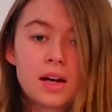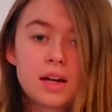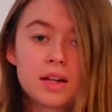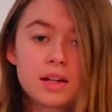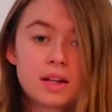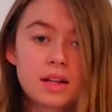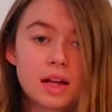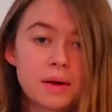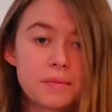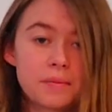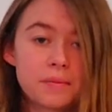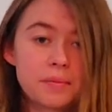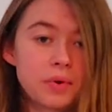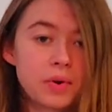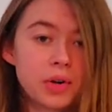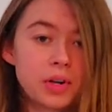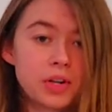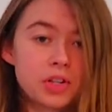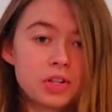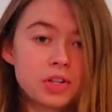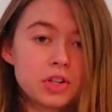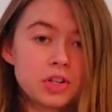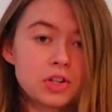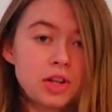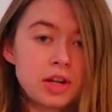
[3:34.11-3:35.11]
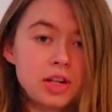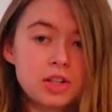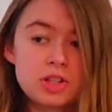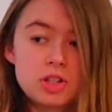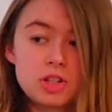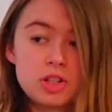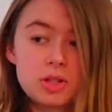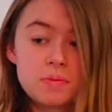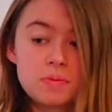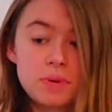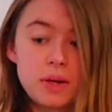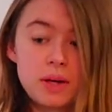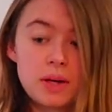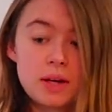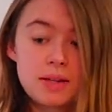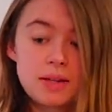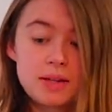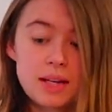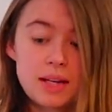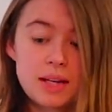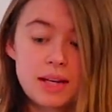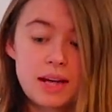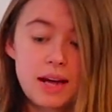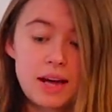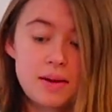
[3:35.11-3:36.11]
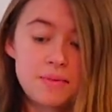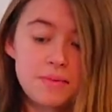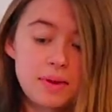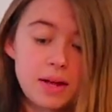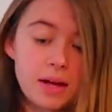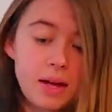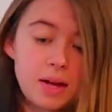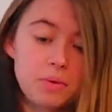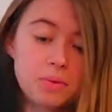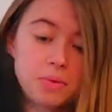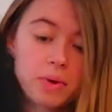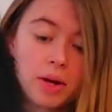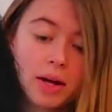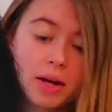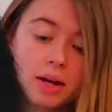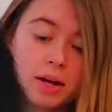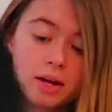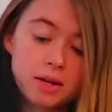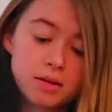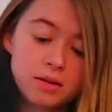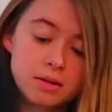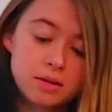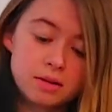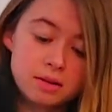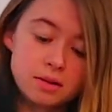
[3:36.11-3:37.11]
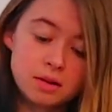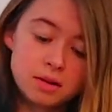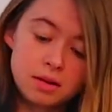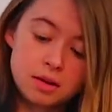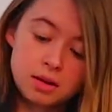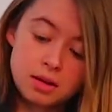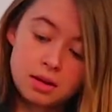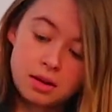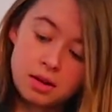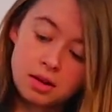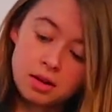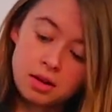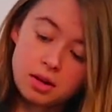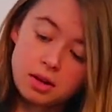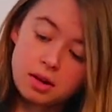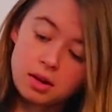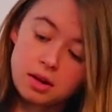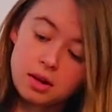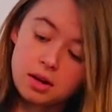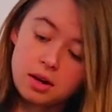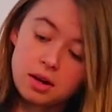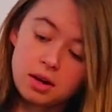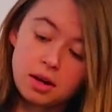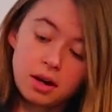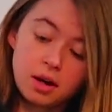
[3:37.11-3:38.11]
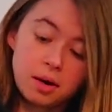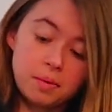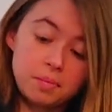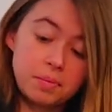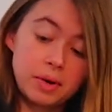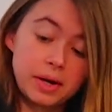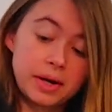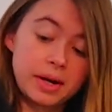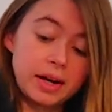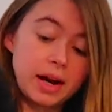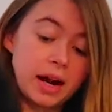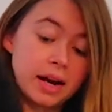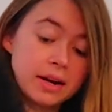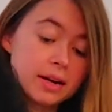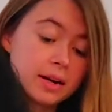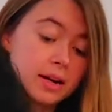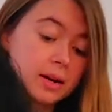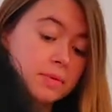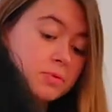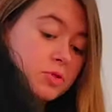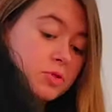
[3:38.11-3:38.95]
I'm pretty sure that's just because it came that way. But it ended up